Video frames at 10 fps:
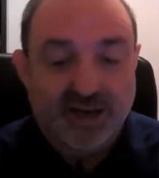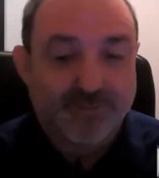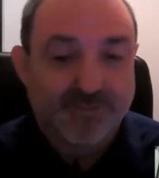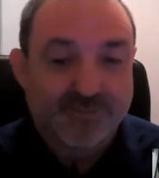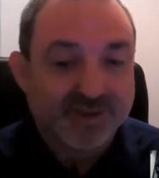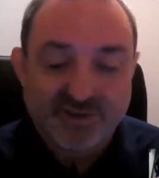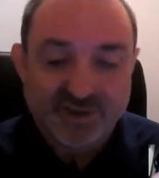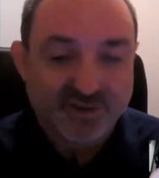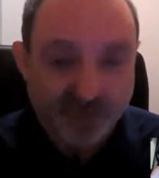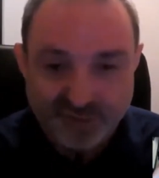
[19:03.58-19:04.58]
This is a
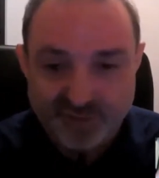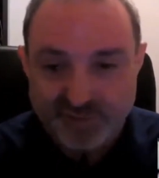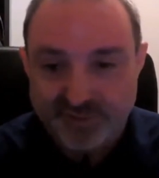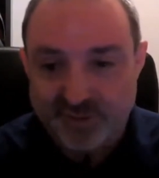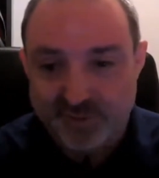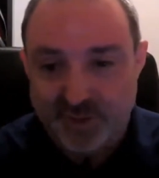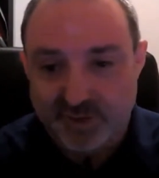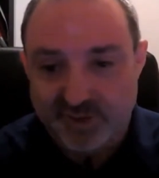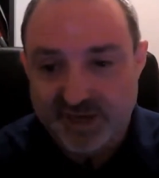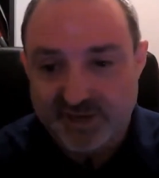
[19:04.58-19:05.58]
non-trivial
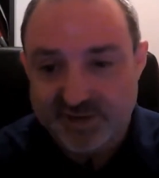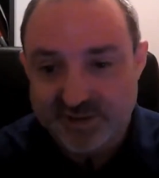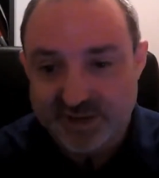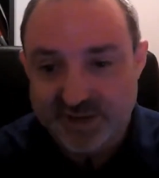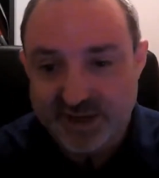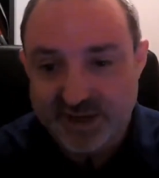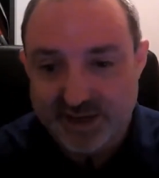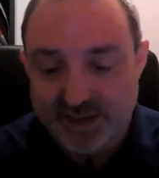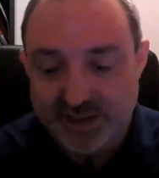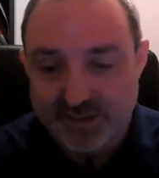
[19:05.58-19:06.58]
process.
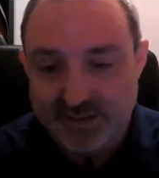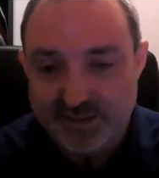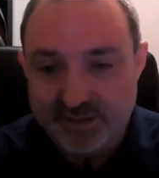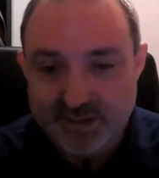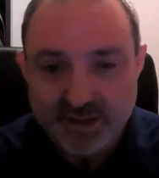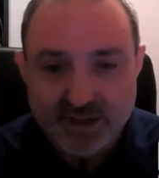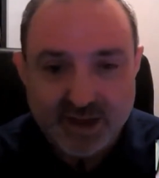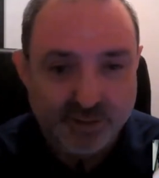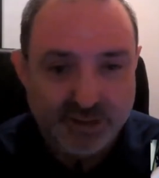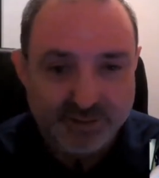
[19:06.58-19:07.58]

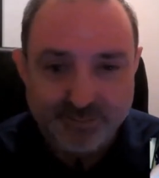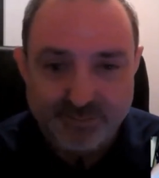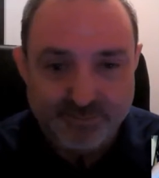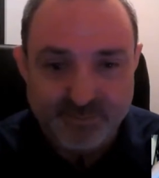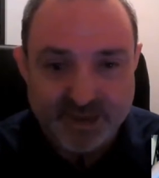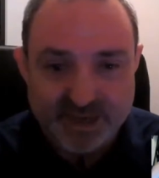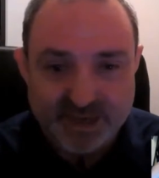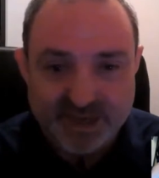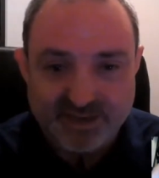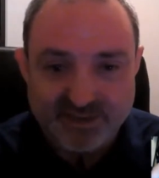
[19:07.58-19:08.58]
Only beer
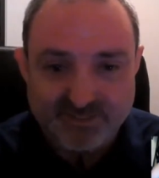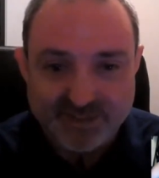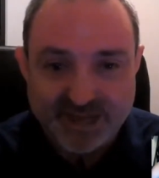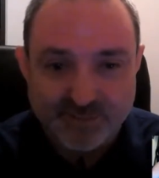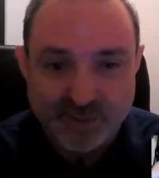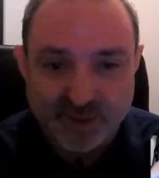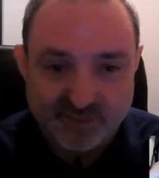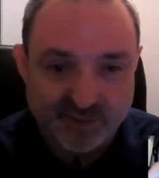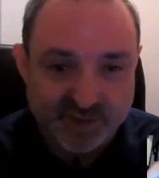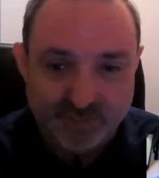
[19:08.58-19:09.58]
geeks have a
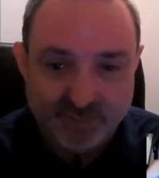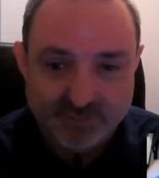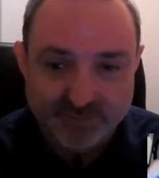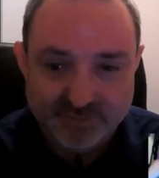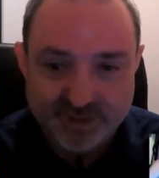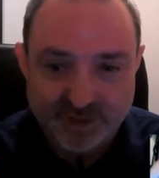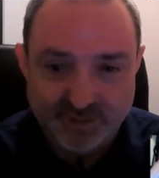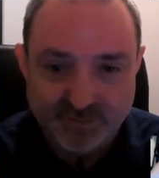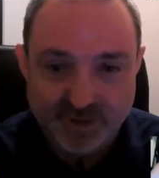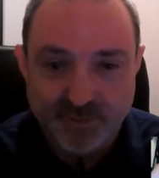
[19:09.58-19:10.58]
microscope, so
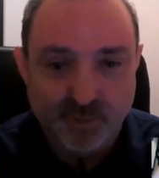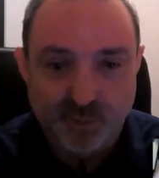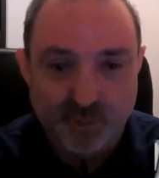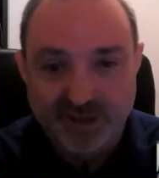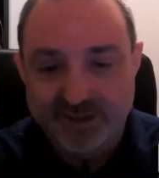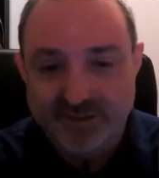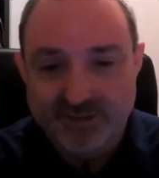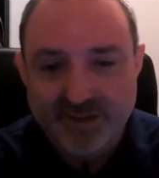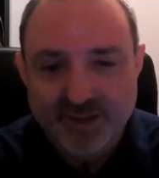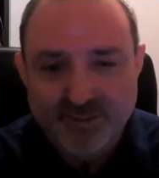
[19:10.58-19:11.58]
I bought one
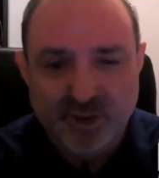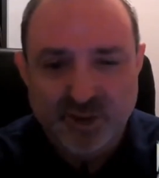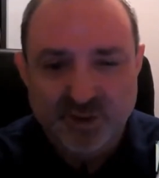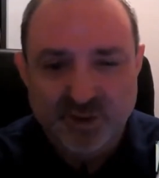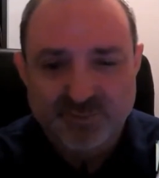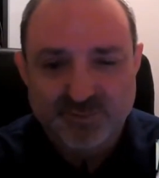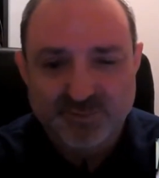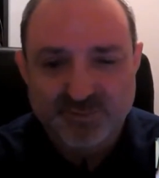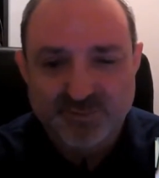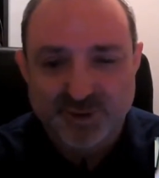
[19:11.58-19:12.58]
because
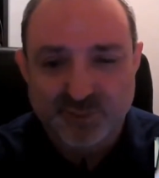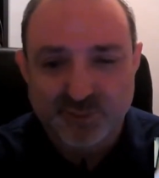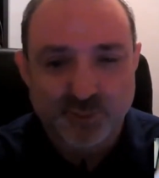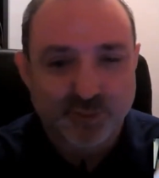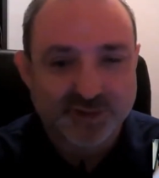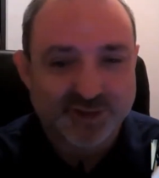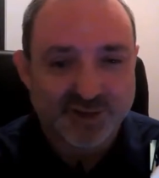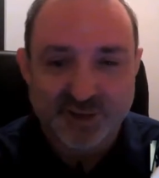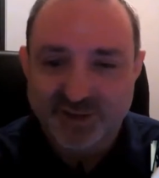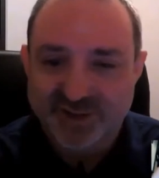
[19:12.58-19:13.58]
my daughter wanted to
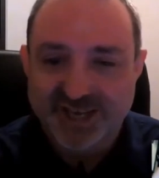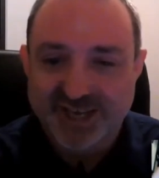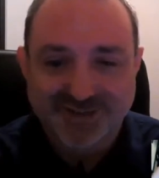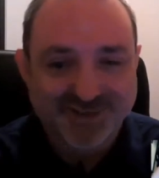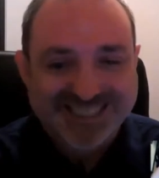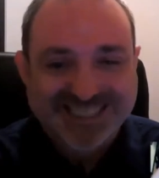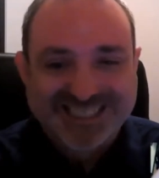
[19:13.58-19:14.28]
look at cells.